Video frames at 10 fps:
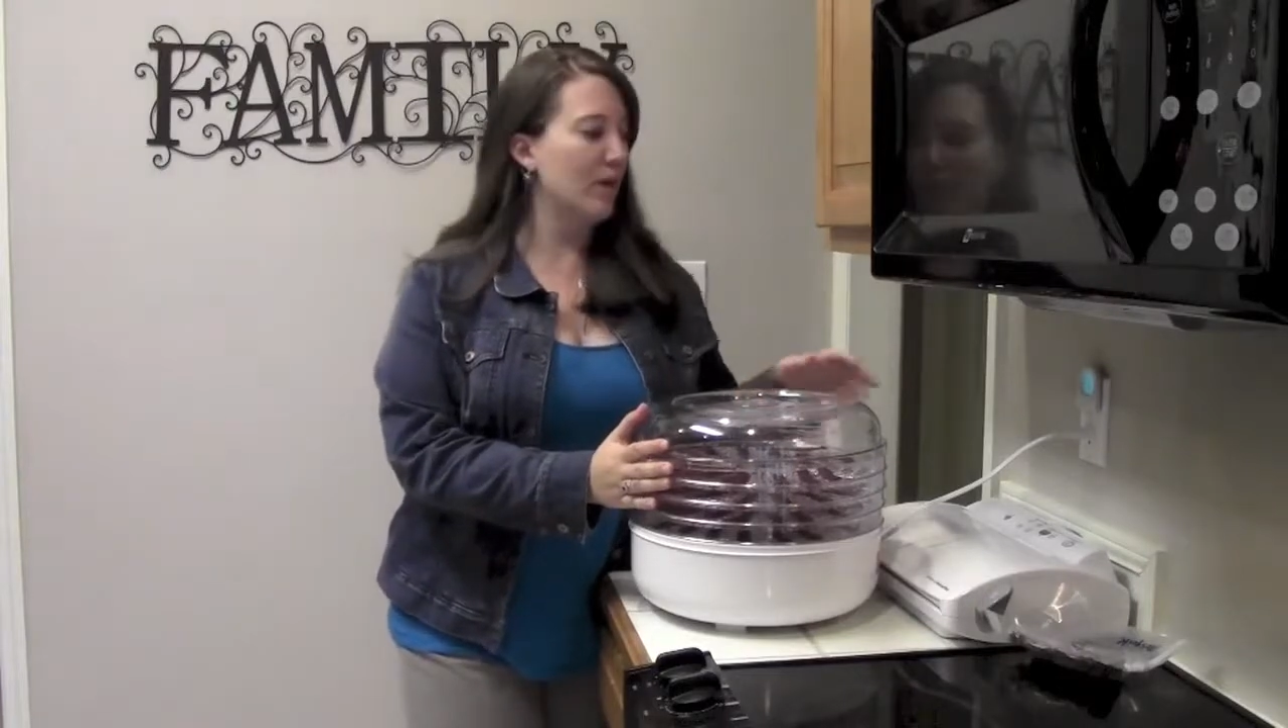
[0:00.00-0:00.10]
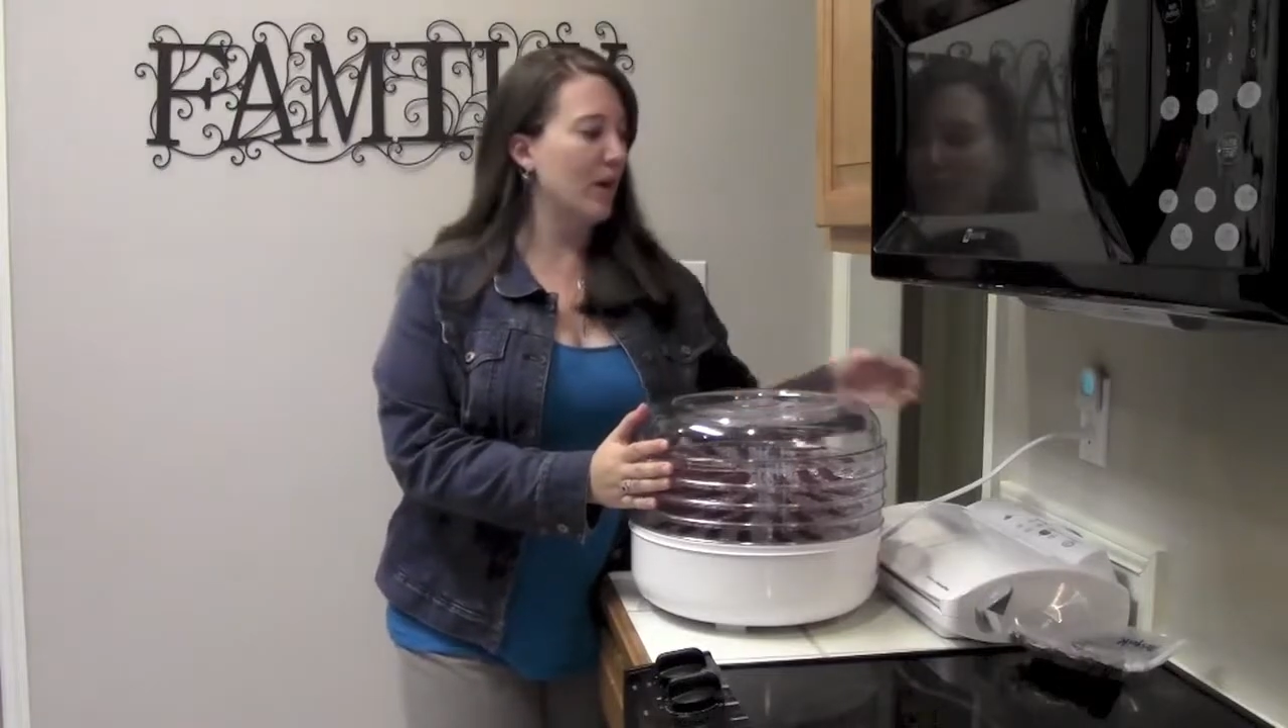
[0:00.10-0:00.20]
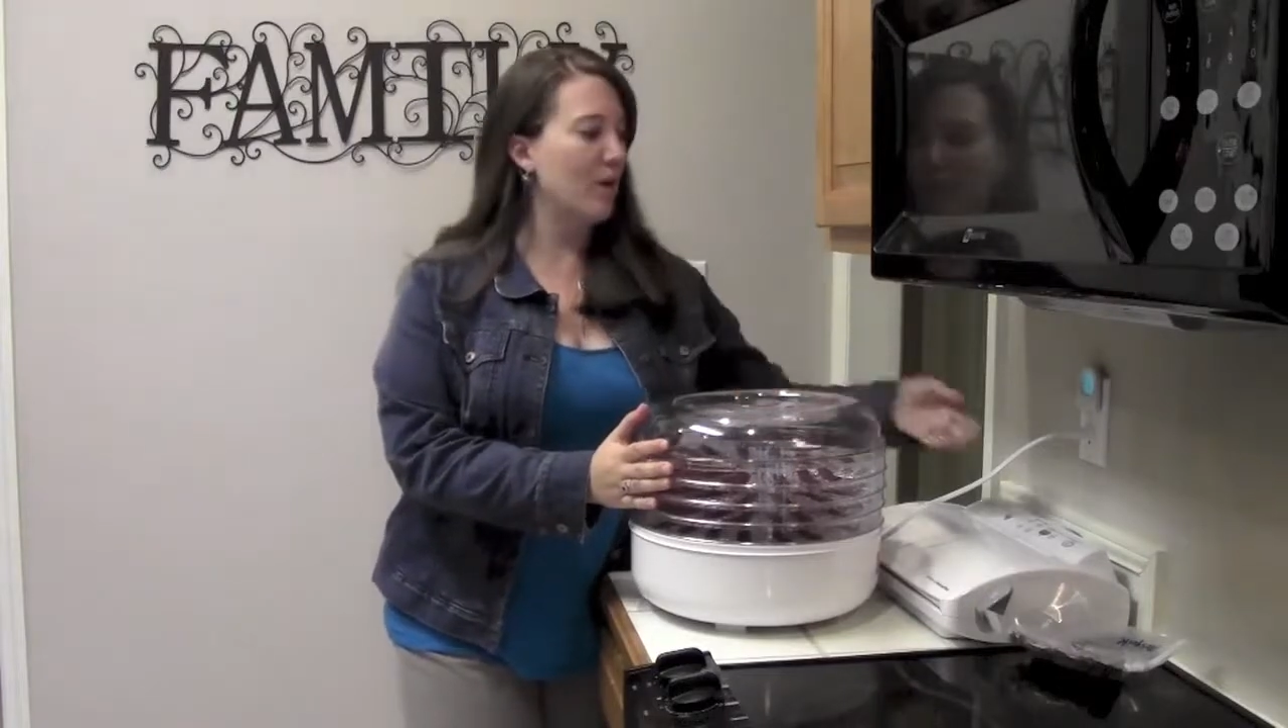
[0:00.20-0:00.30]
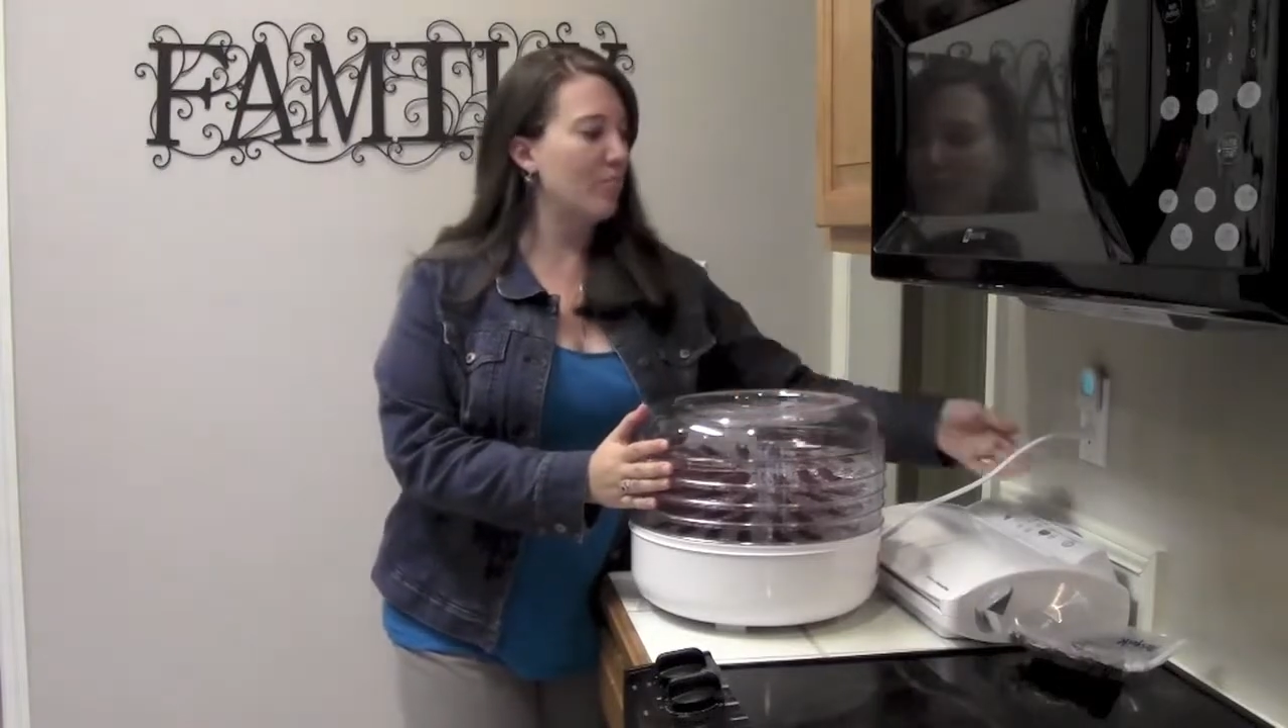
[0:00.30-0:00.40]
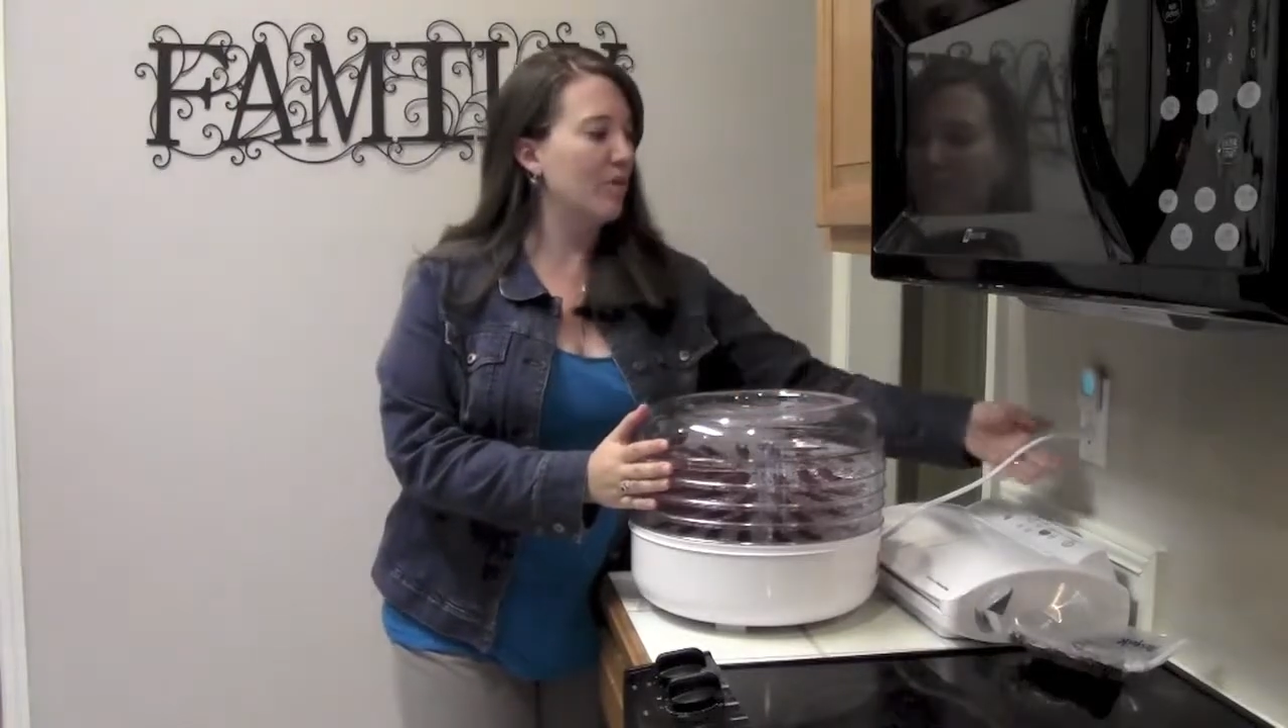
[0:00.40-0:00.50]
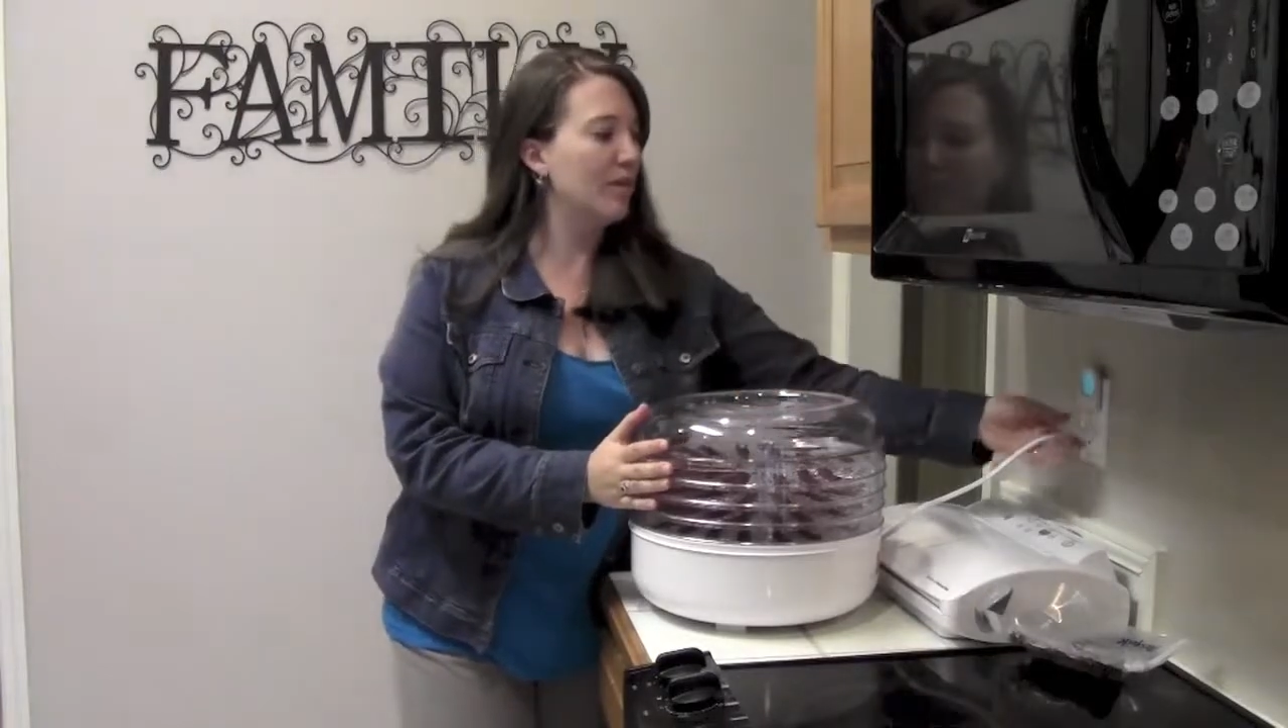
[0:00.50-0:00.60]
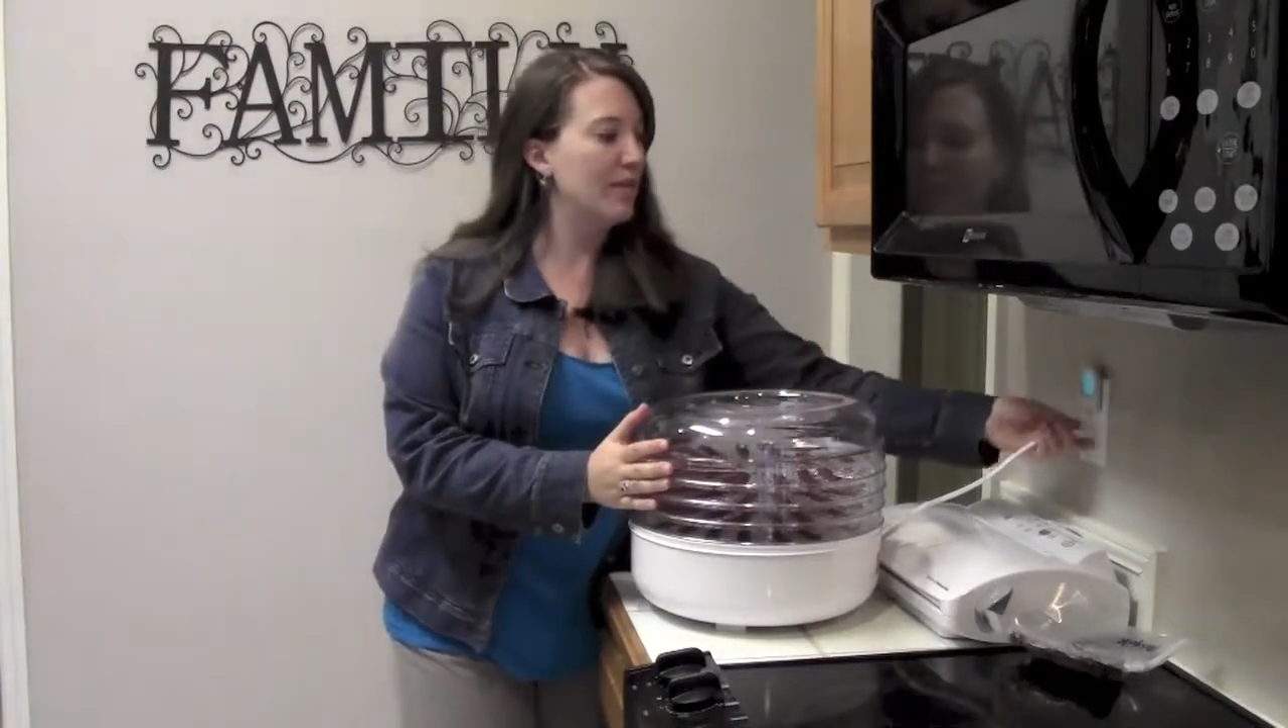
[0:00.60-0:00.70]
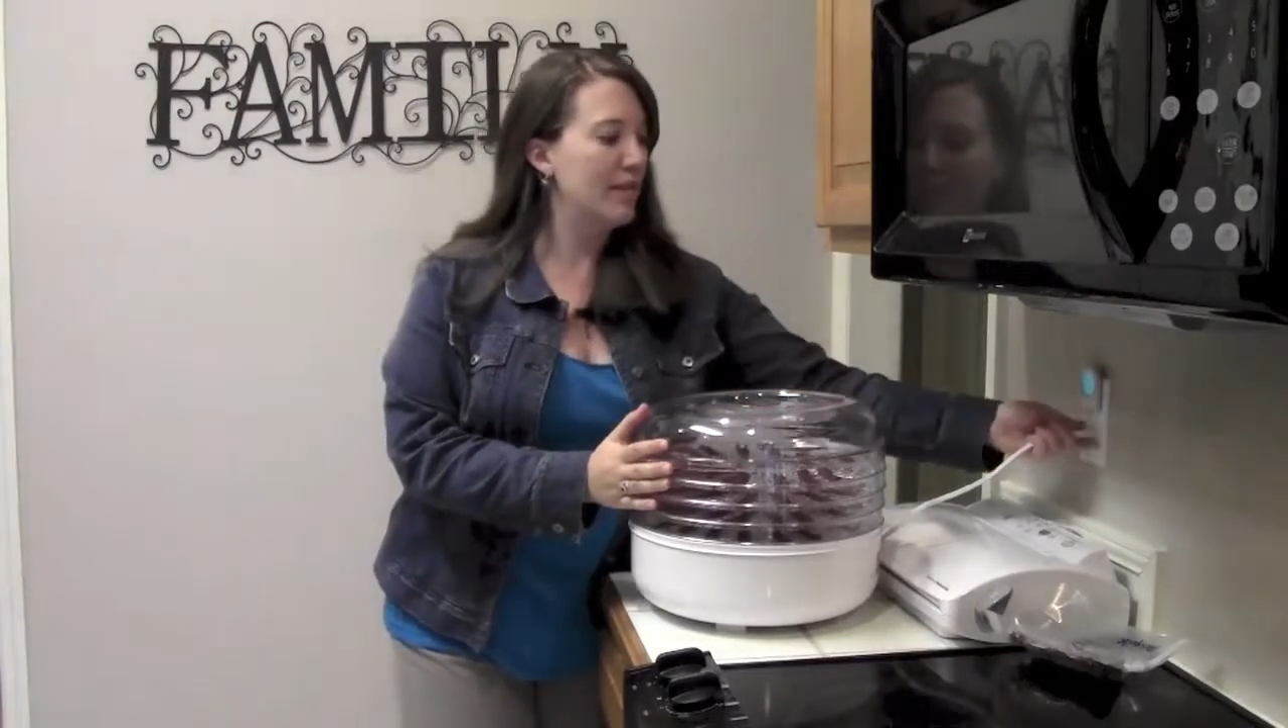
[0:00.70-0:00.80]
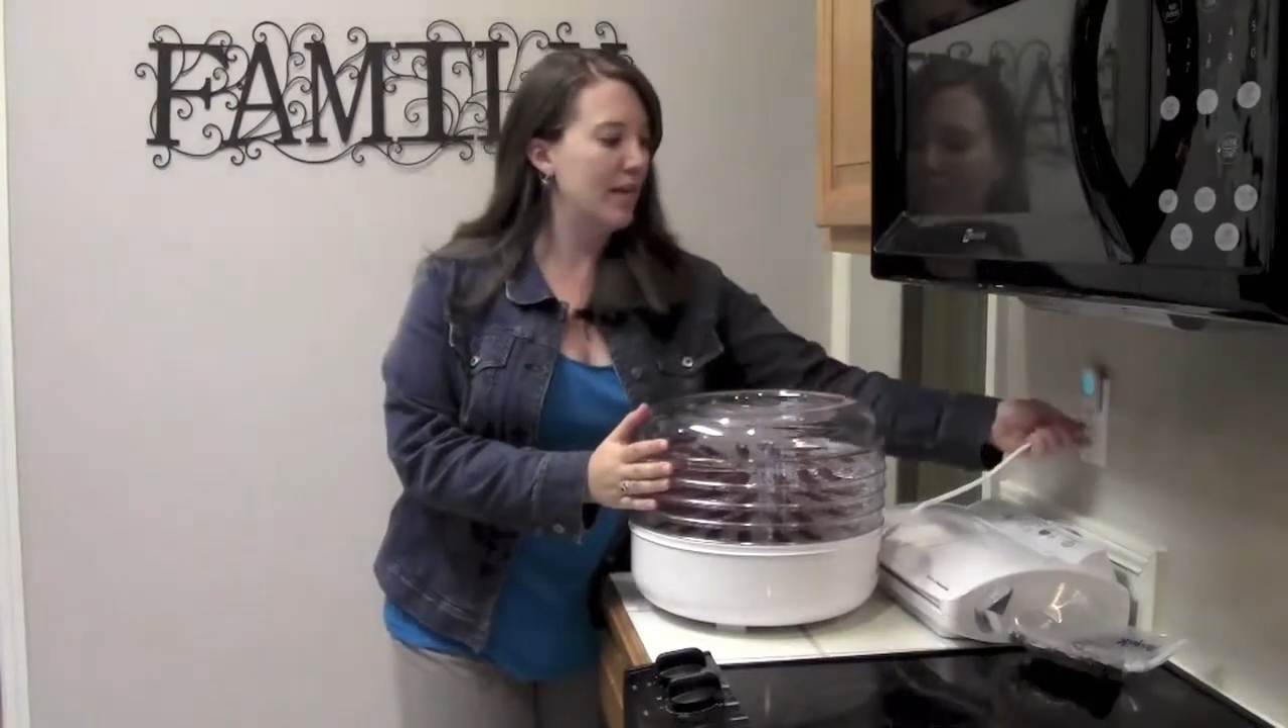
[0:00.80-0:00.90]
We're going to unplug the